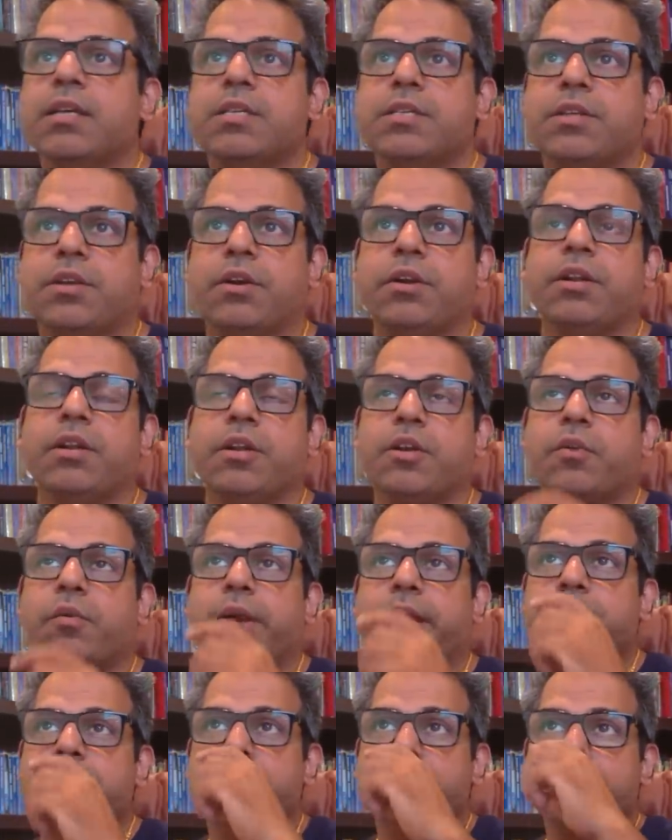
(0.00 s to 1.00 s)
Certain
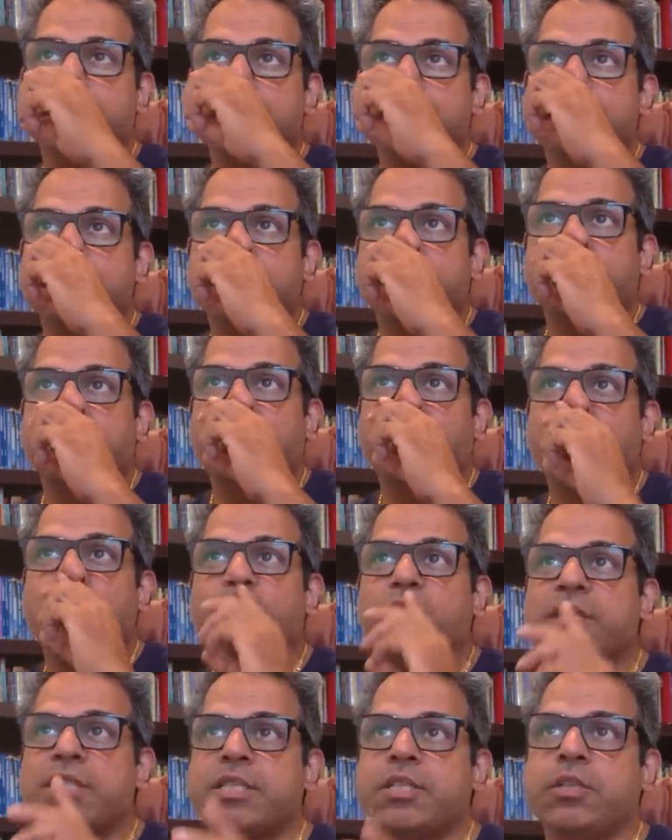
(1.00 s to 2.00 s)
directions
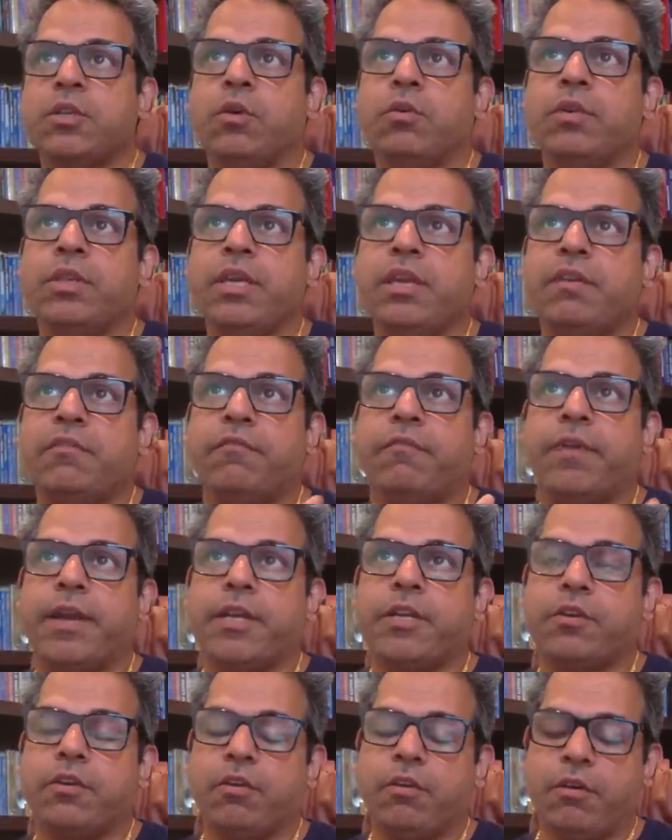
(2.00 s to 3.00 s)
will slow the
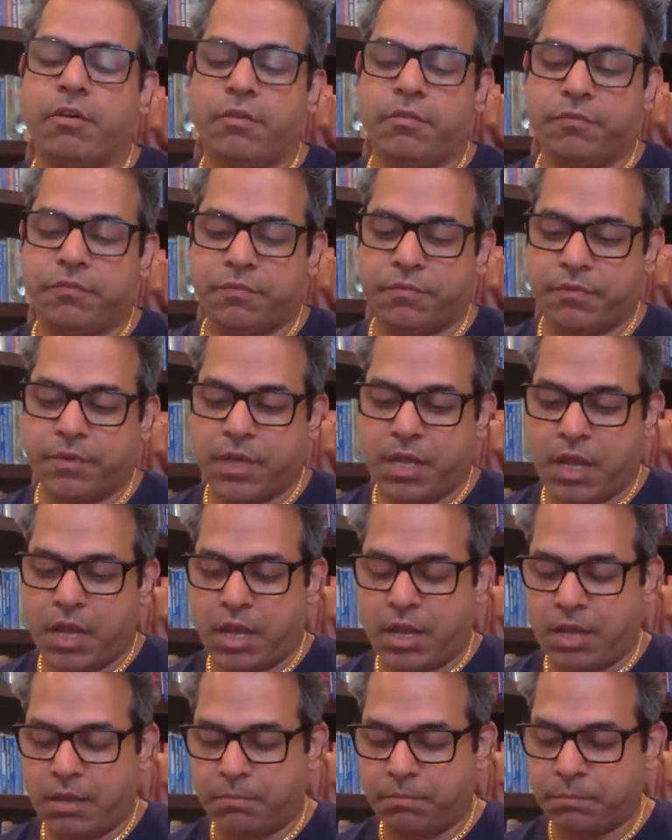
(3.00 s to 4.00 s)
effect of
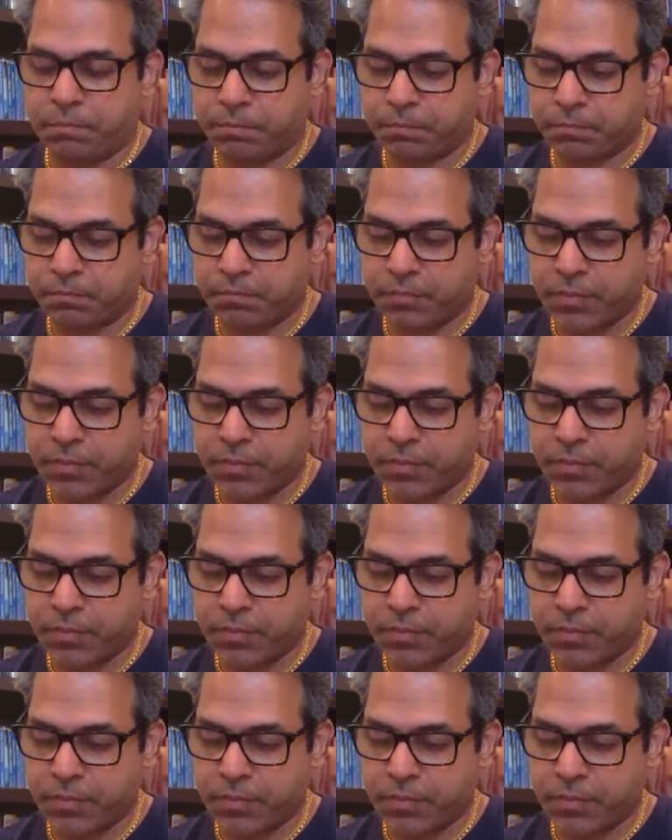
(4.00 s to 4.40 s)
um,